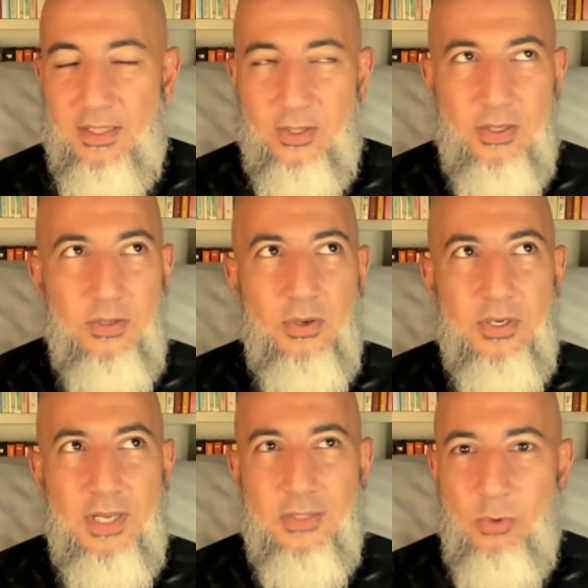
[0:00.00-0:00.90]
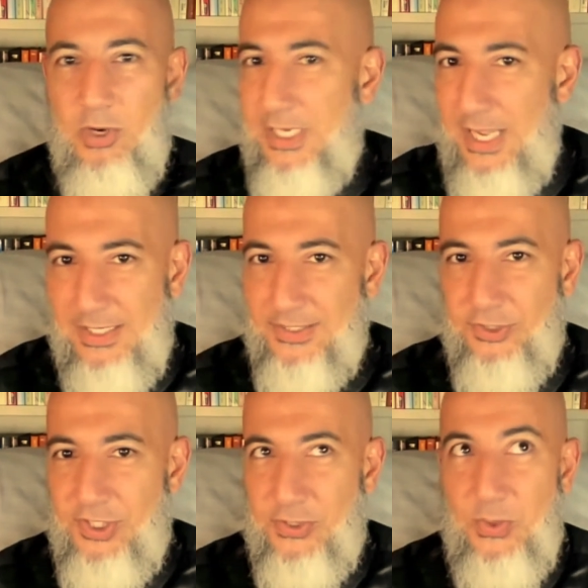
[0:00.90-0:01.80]
You're not walking down the
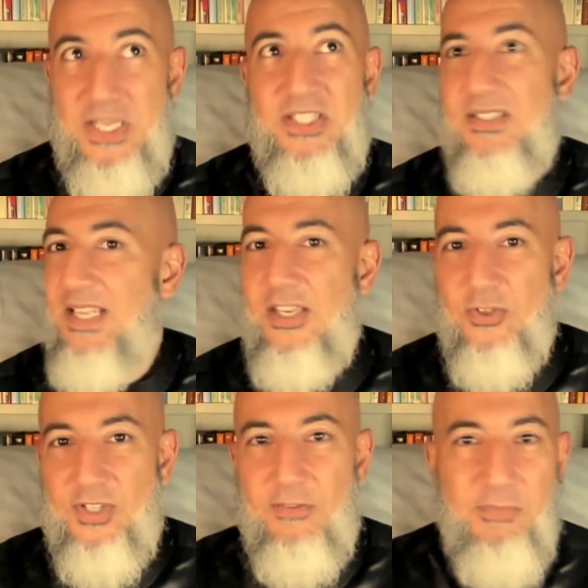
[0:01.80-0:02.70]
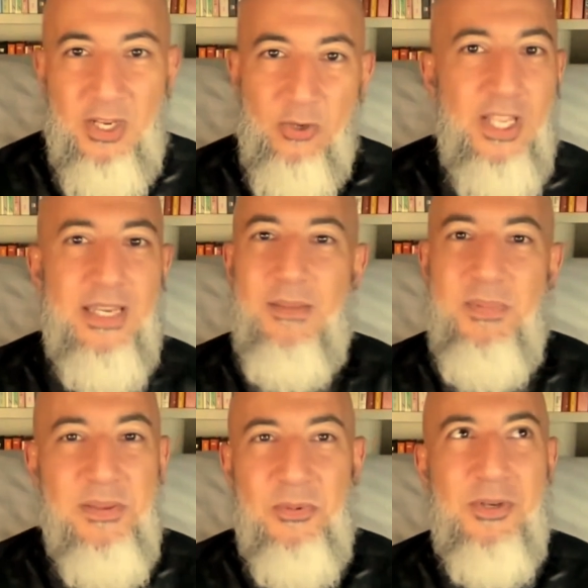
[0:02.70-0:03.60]
streets to entertain yourself by looking at the
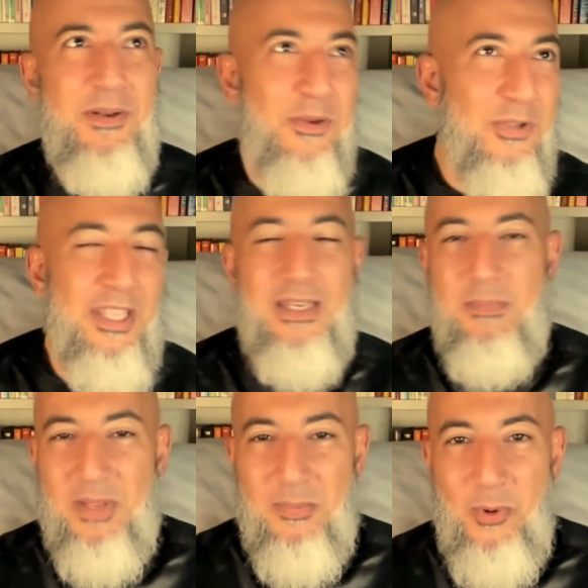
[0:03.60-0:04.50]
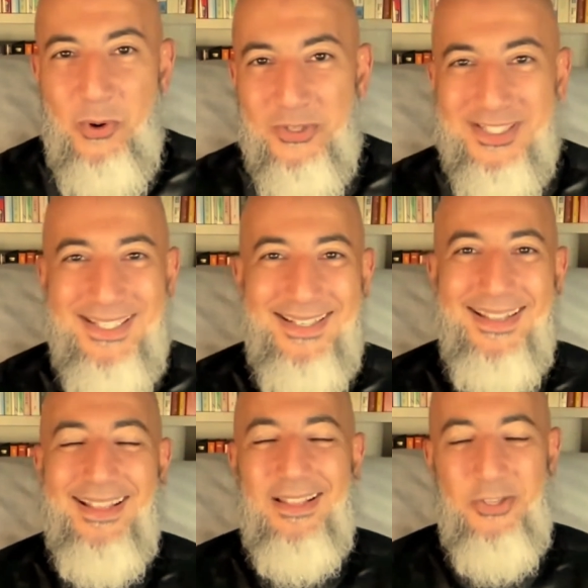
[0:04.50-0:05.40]
people and looking at the billboards, and
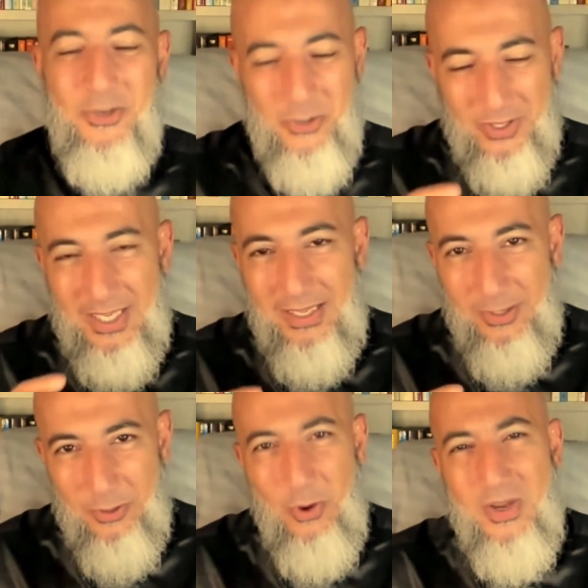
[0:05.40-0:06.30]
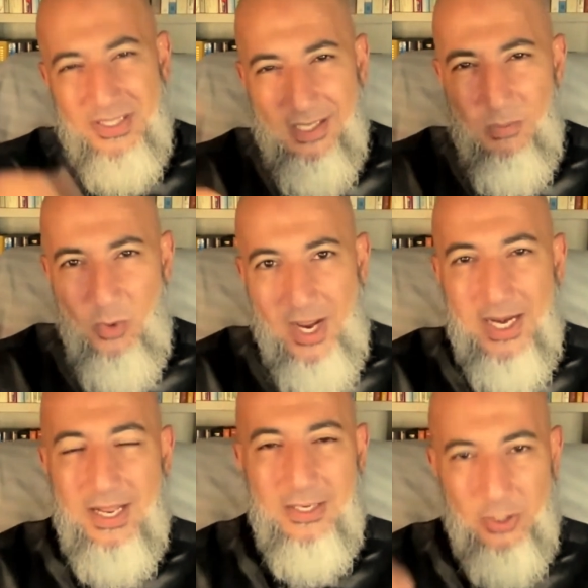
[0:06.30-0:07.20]
you're going
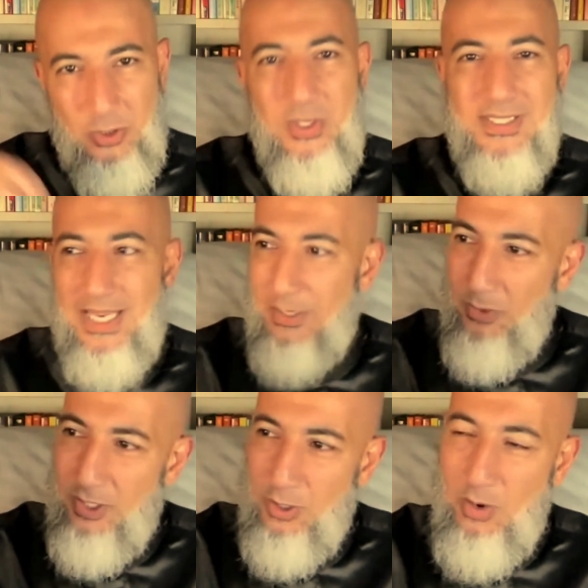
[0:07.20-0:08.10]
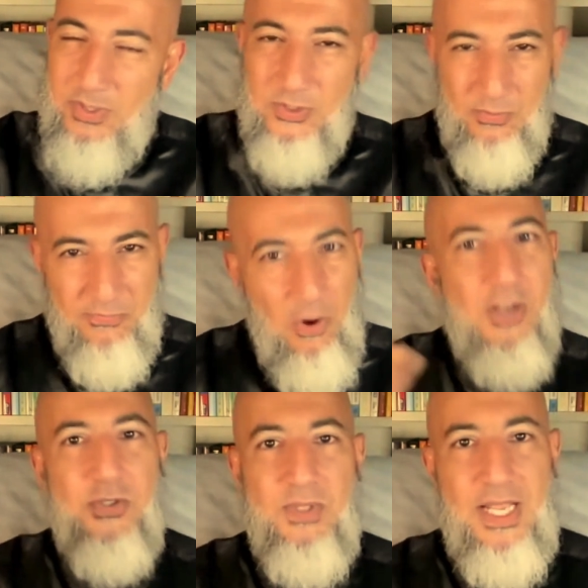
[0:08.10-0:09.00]
somewhere and you know exactly where you're going, so
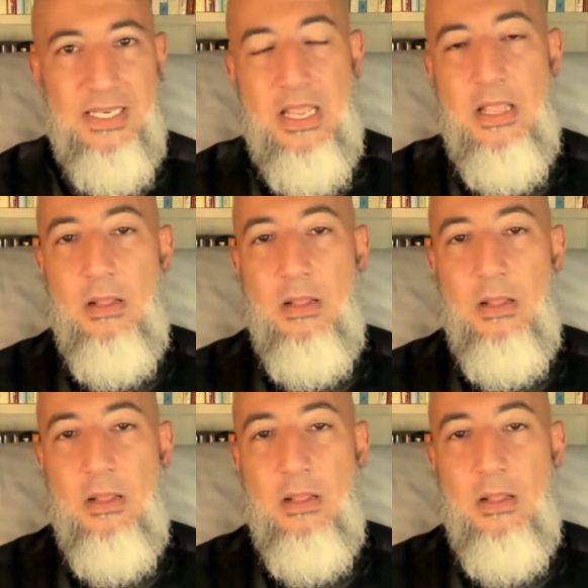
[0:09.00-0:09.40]
focus on that.